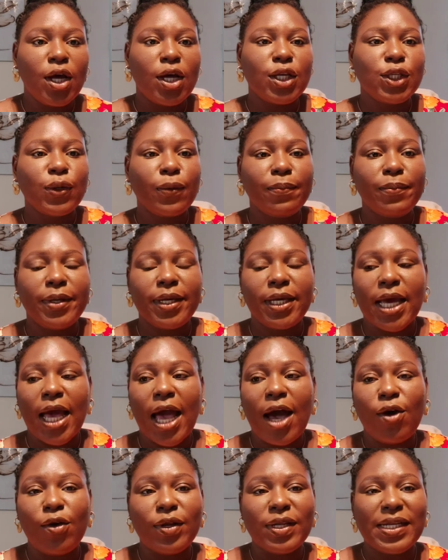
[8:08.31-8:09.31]
so me
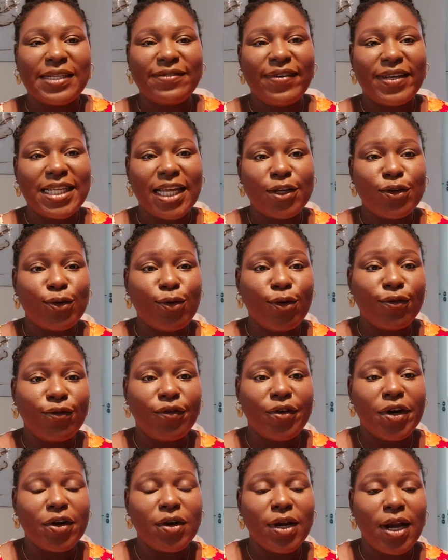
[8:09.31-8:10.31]
i always advise that you go
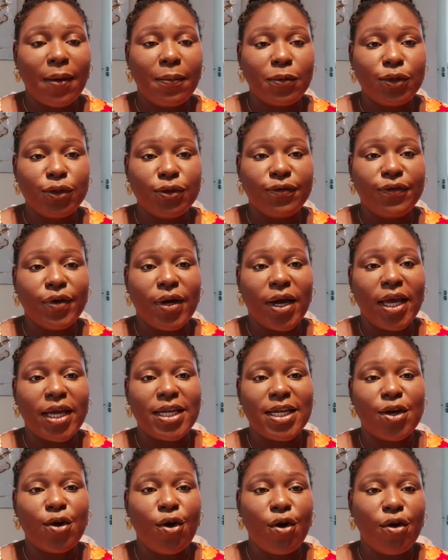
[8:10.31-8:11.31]
for regular module if you are
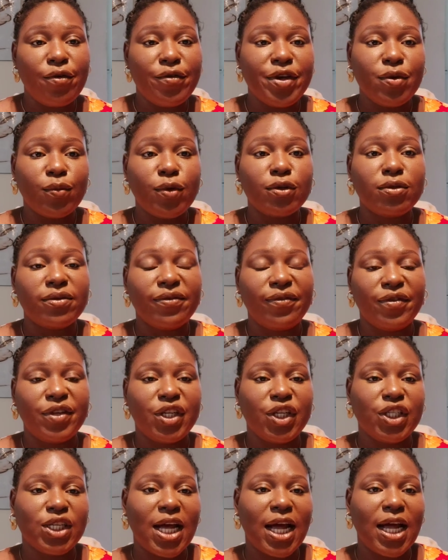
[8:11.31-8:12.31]
in a hurry you want to
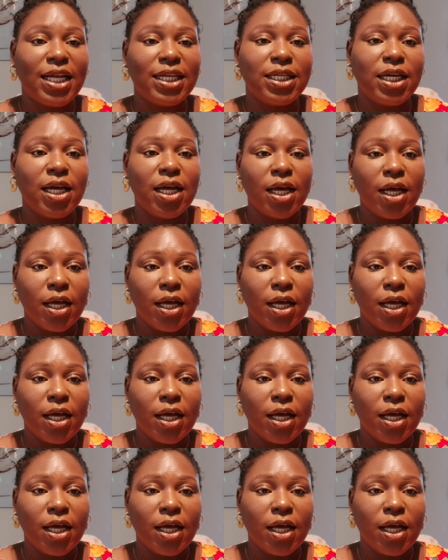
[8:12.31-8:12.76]
finish and